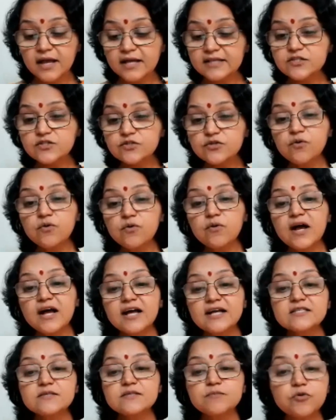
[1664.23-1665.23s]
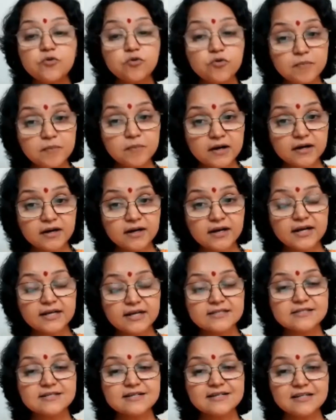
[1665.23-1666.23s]
And so, as Bhuma,
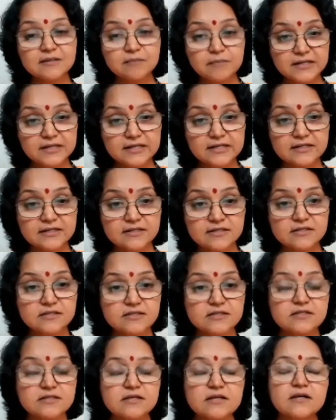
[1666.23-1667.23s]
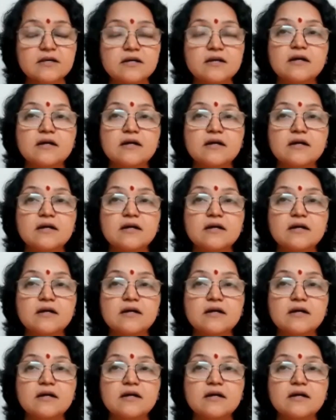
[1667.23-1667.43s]
as the limitless,